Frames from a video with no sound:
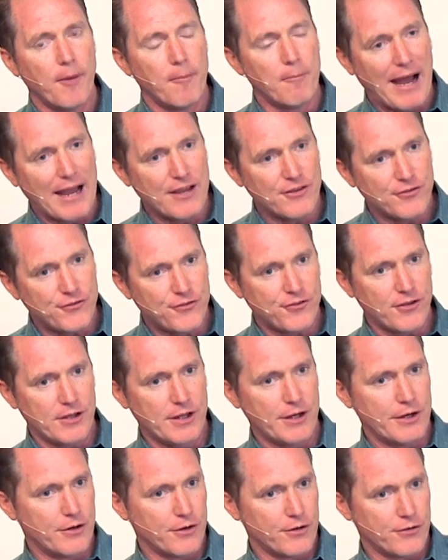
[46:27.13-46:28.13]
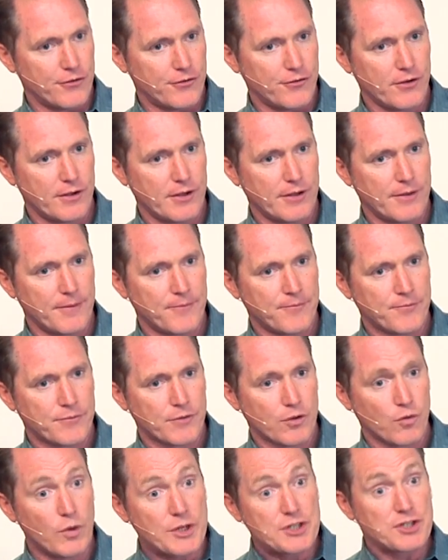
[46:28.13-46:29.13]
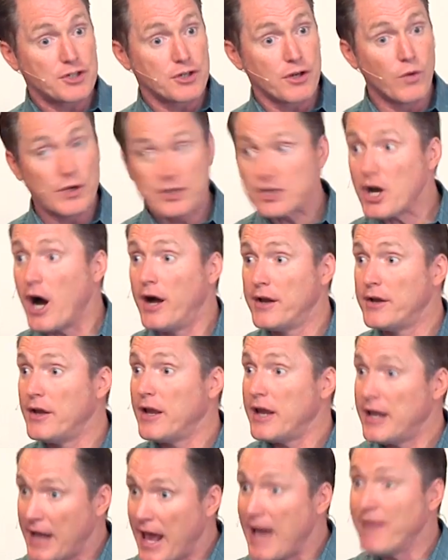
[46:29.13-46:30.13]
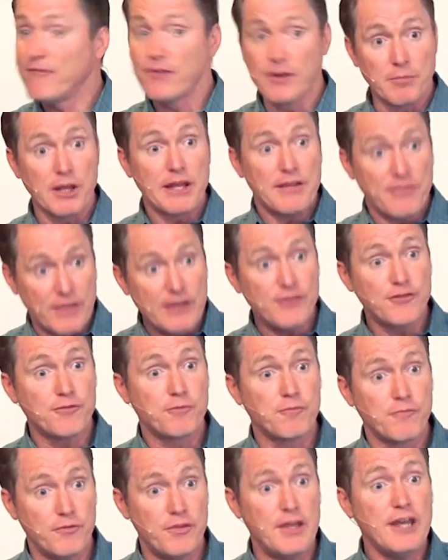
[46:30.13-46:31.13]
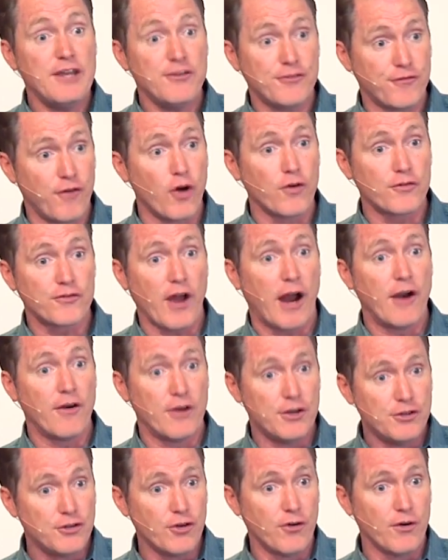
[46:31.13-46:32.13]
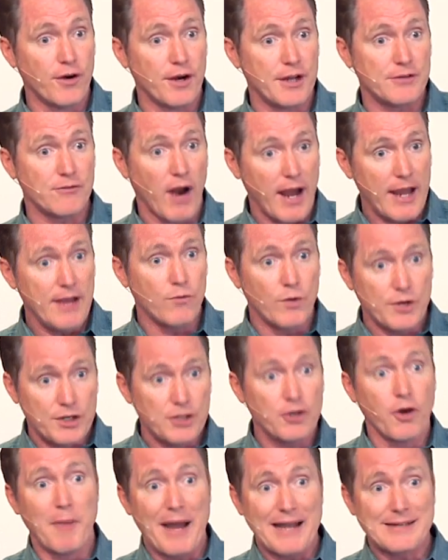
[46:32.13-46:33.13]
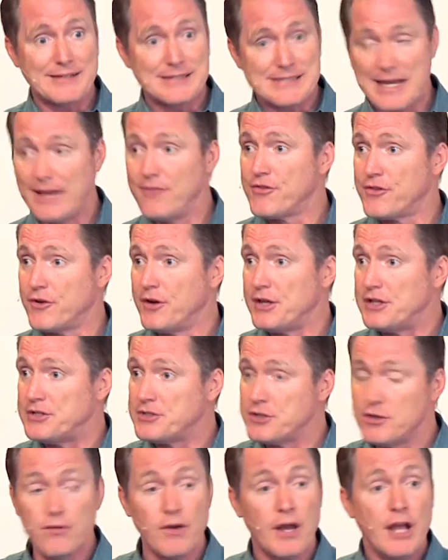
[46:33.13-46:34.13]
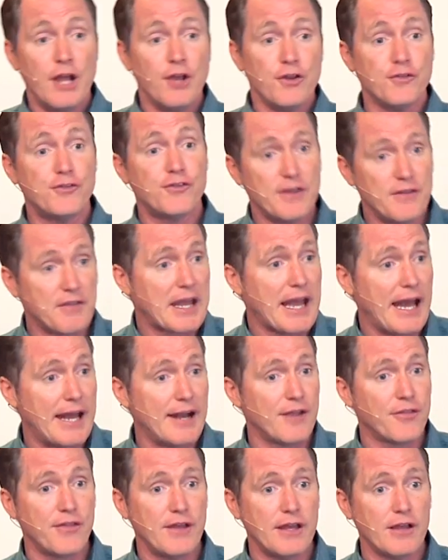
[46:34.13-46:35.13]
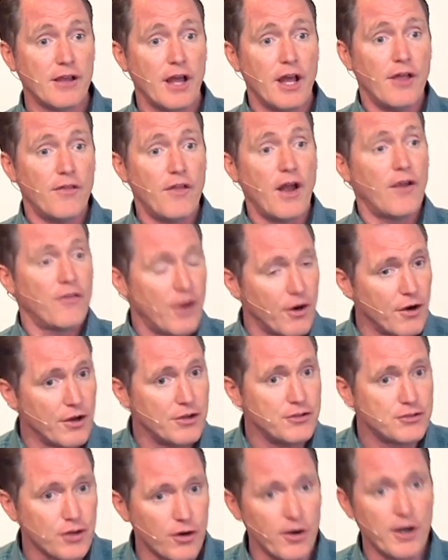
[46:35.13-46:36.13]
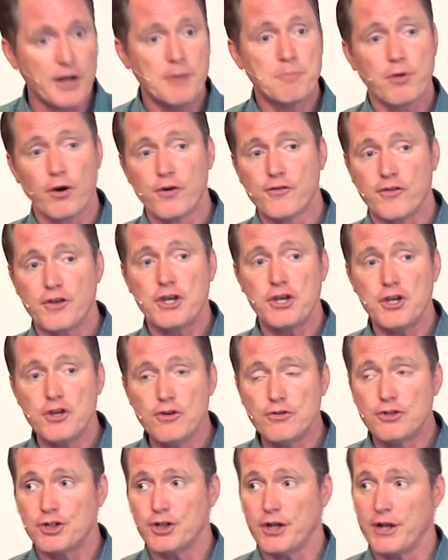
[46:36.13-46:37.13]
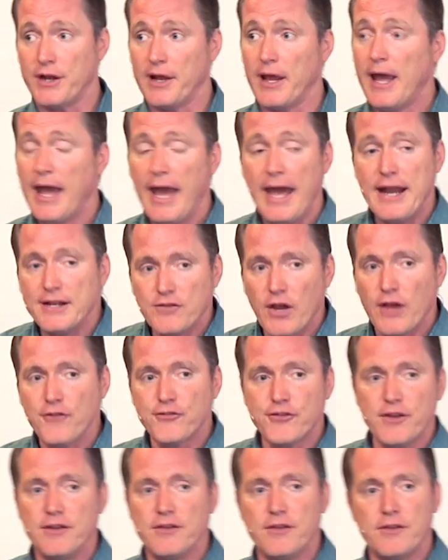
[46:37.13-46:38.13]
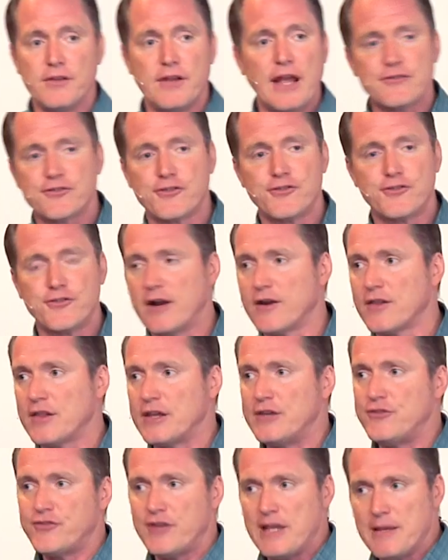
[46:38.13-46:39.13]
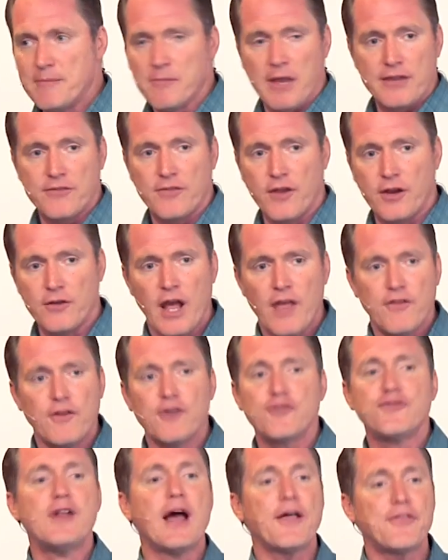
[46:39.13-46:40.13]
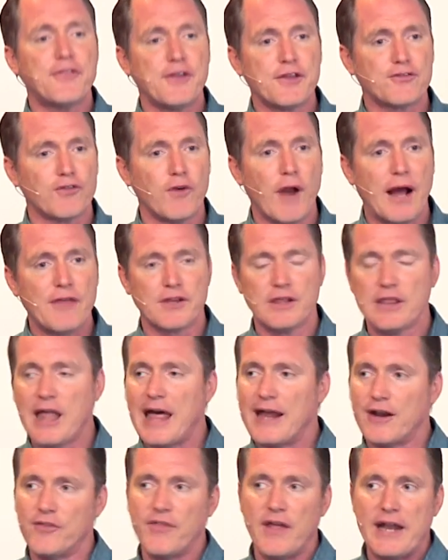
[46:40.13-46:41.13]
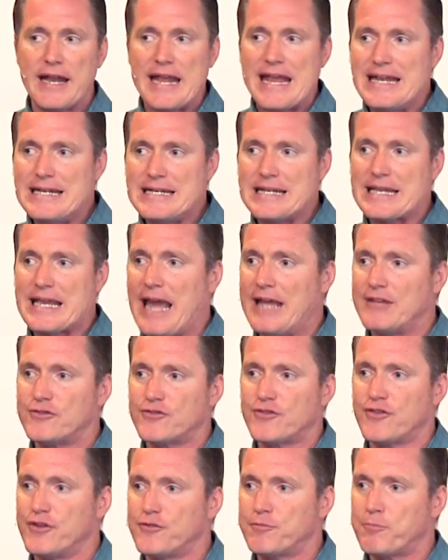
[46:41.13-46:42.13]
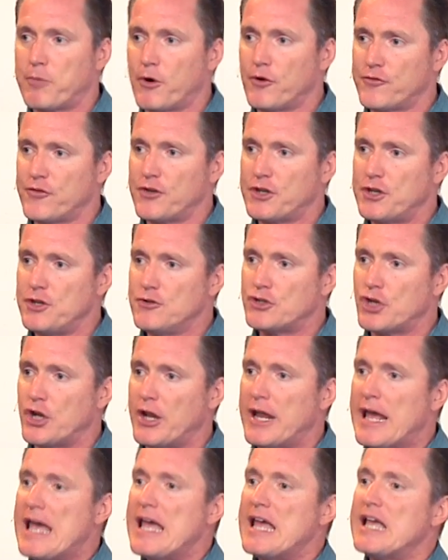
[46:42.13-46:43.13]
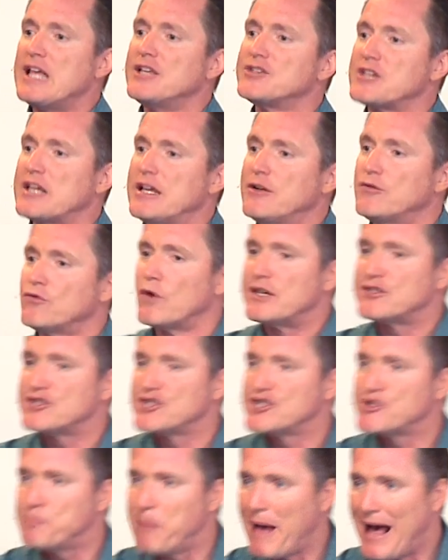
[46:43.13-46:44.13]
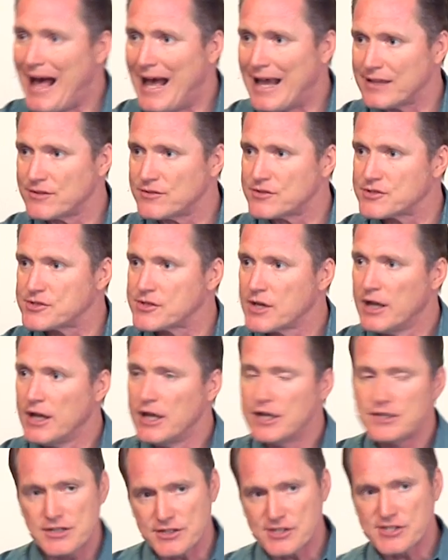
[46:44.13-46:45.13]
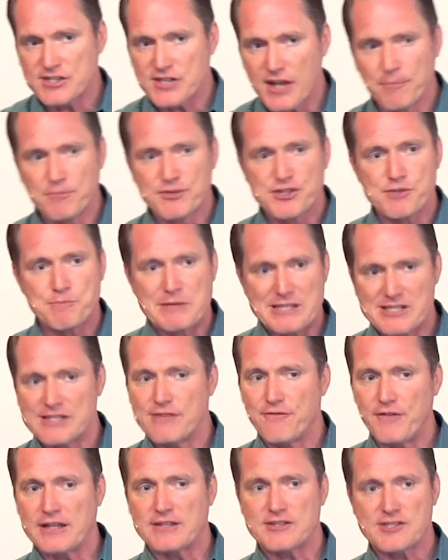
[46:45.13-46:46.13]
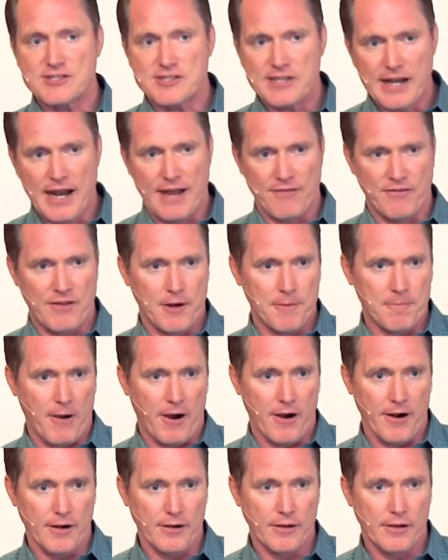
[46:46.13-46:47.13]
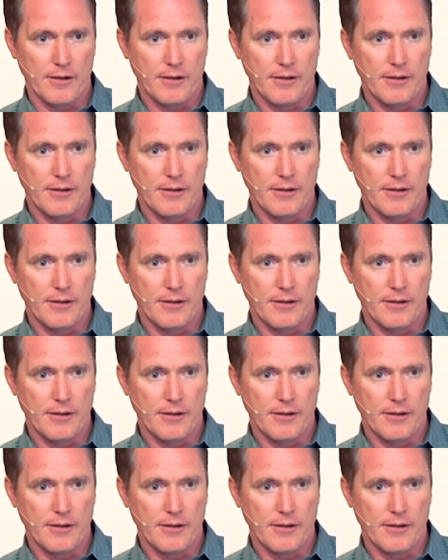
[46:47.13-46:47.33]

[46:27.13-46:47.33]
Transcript: by sinners. Which inevitably these folks are enduring, right? When you go back to 10:32, you see the kind of thing that they're enduring persecution. And it doesn't necessarily seem like there's nothing throughout the letter that indicates this persecution is in response to some specific sin on their part.